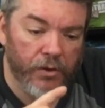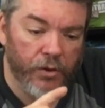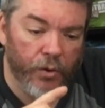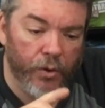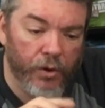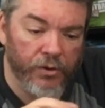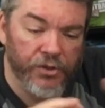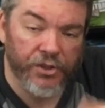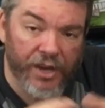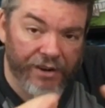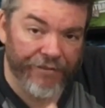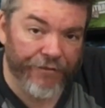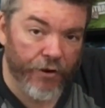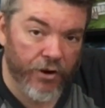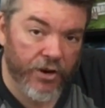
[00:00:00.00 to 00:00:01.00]
your set
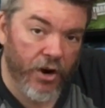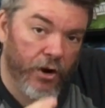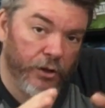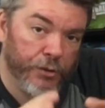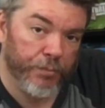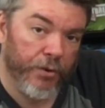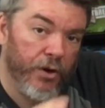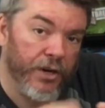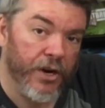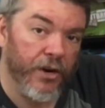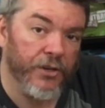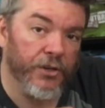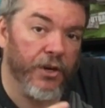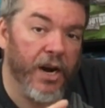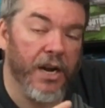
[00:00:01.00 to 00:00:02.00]
of 4 cards per
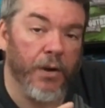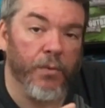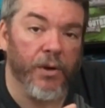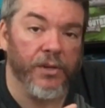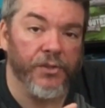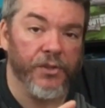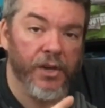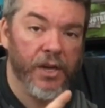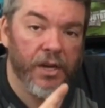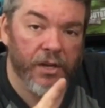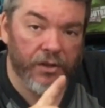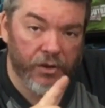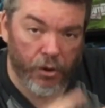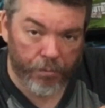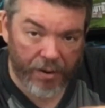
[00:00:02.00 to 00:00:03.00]
character, and it was
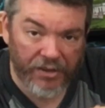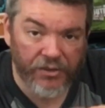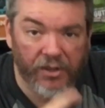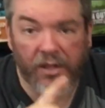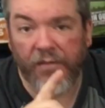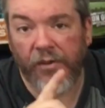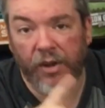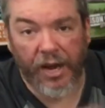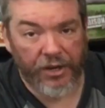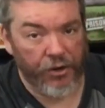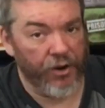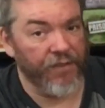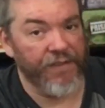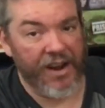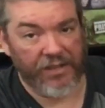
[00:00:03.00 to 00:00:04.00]
your basic level and
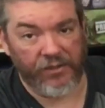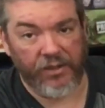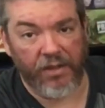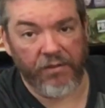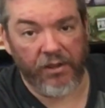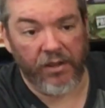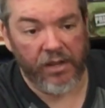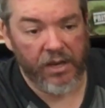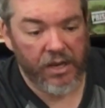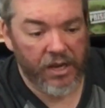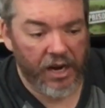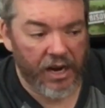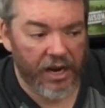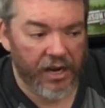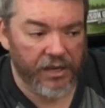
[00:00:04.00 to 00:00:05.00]
your advanced level.
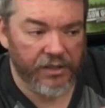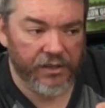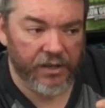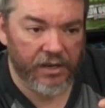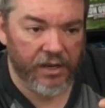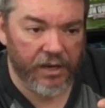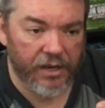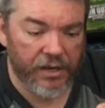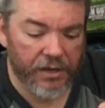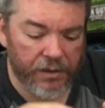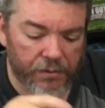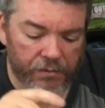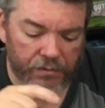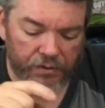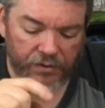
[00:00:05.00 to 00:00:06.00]
And
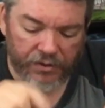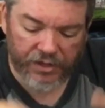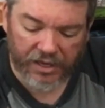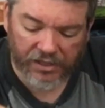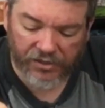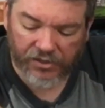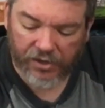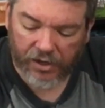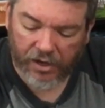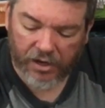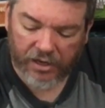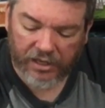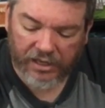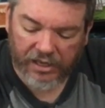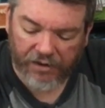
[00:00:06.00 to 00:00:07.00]
this
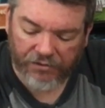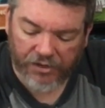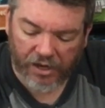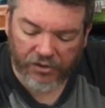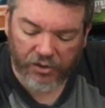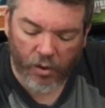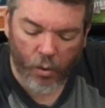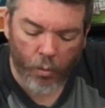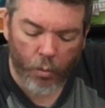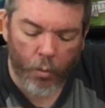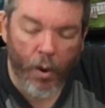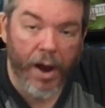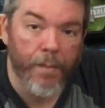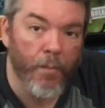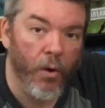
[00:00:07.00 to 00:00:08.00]
gives us
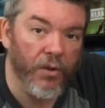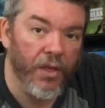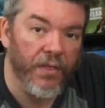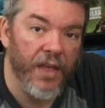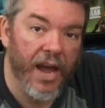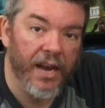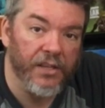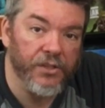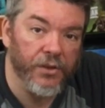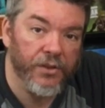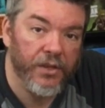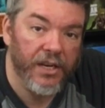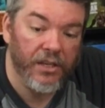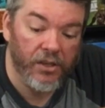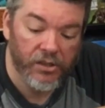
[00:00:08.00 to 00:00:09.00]
way more than that. And
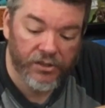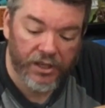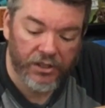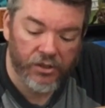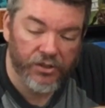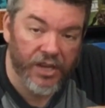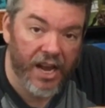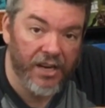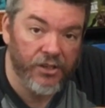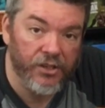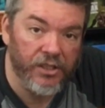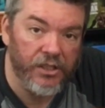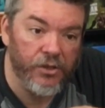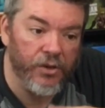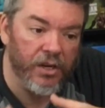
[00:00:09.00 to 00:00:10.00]
so it looks like there's
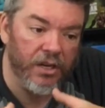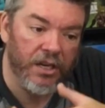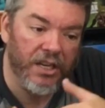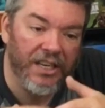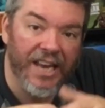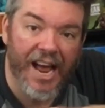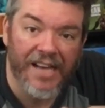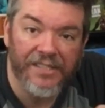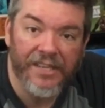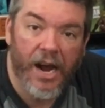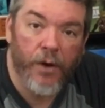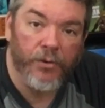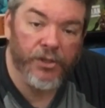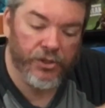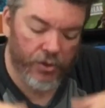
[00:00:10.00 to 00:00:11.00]
actually, you can class
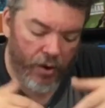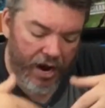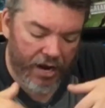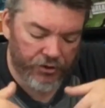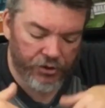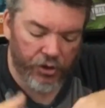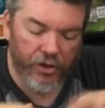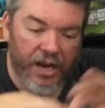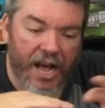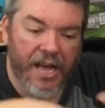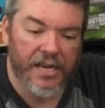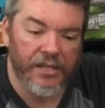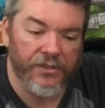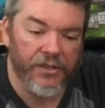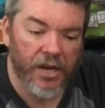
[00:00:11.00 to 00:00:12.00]
out. So as your
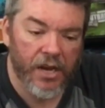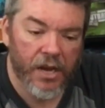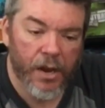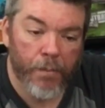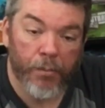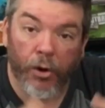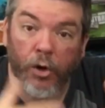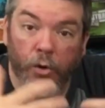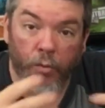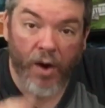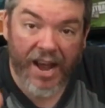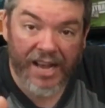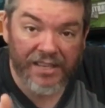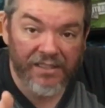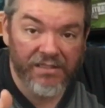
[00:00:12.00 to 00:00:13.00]
guys
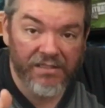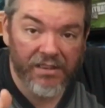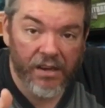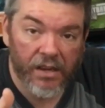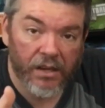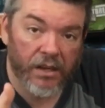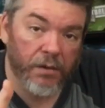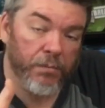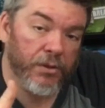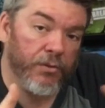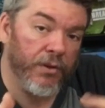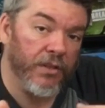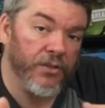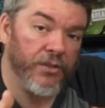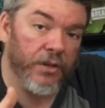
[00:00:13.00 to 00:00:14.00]
progress in
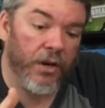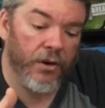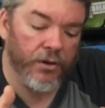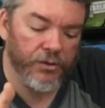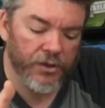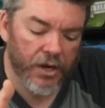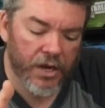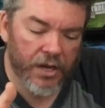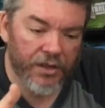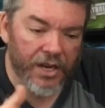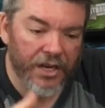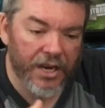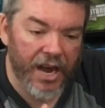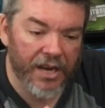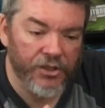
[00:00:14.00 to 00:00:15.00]
between the scenarios,
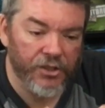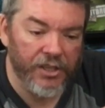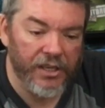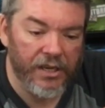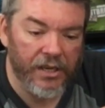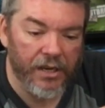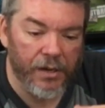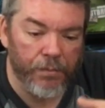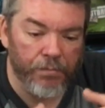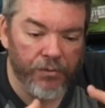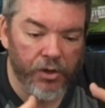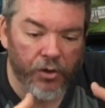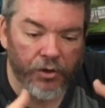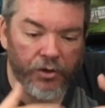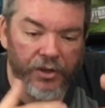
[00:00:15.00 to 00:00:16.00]
they can actually,
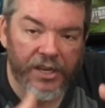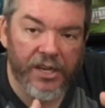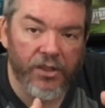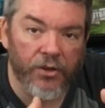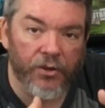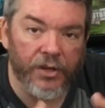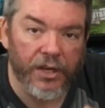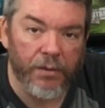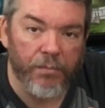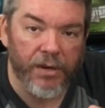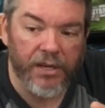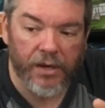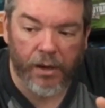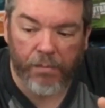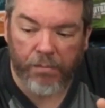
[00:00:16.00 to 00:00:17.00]
your healer can
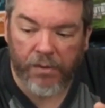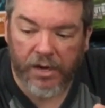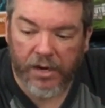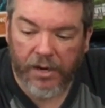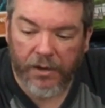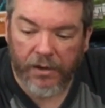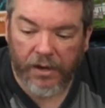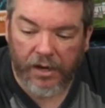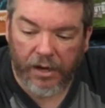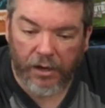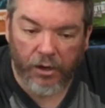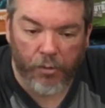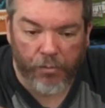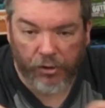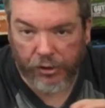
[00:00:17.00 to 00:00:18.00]
become a
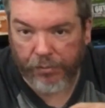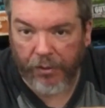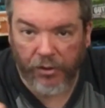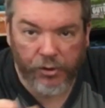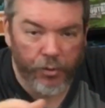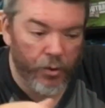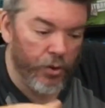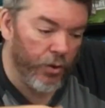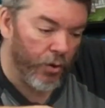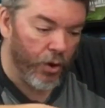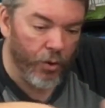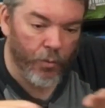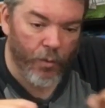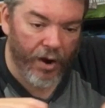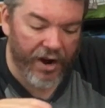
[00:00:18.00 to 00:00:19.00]
little more spiritual
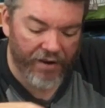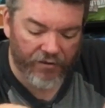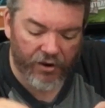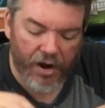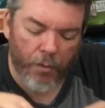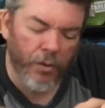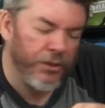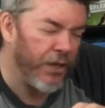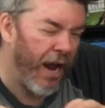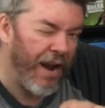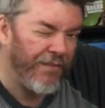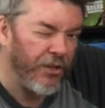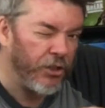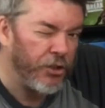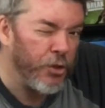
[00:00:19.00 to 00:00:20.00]
or whatever. And I
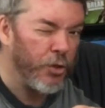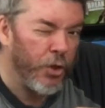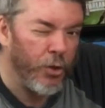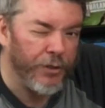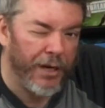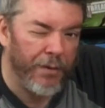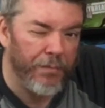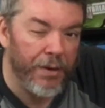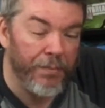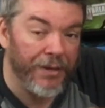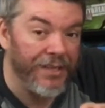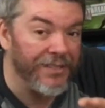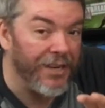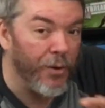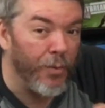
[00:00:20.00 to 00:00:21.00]
haven't looked too close at him yet
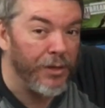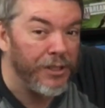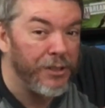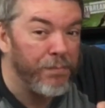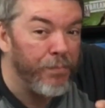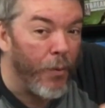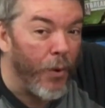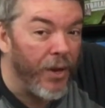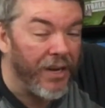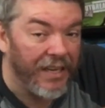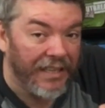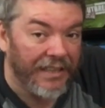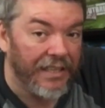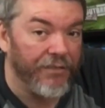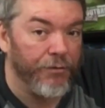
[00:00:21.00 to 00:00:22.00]
because I don't want to spoil
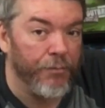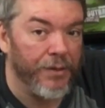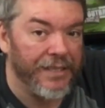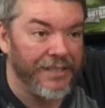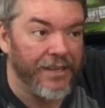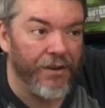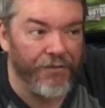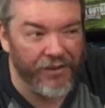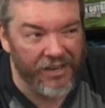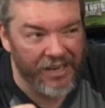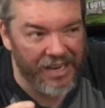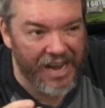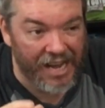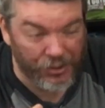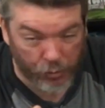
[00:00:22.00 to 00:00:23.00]
anything for myself,
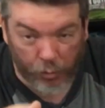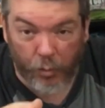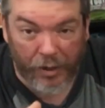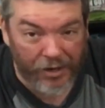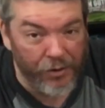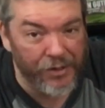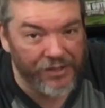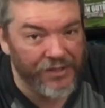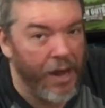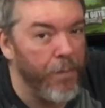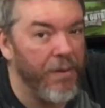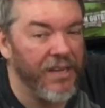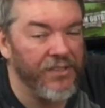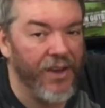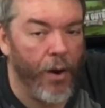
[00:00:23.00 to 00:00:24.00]
as weird as
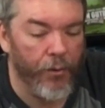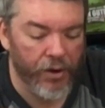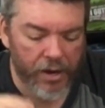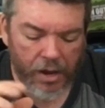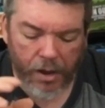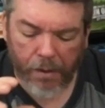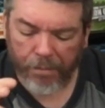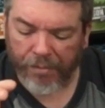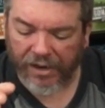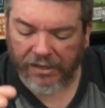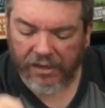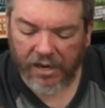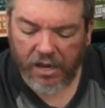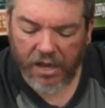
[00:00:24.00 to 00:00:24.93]
that may sound. But